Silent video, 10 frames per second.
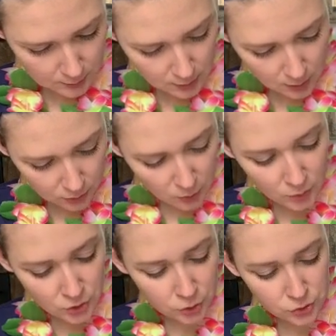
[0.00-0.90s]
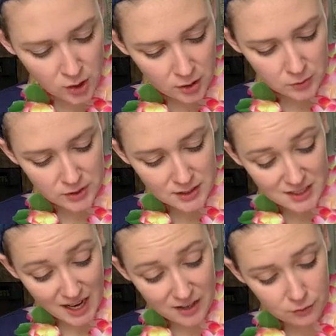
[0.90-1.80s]
Although when you're drawing with the
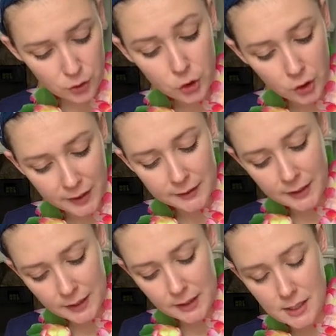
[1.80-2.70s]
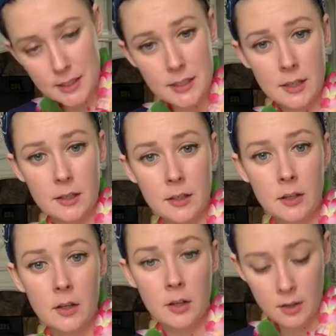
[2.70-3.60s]
side of your crayon like this,
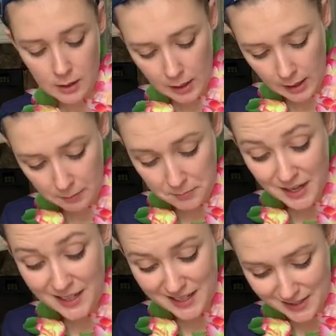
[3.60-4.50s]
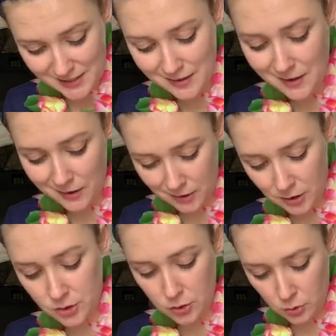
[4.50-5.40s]
it is harder
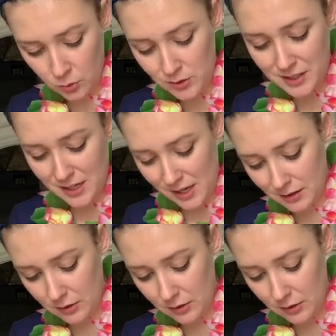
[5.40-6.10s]
to stay in the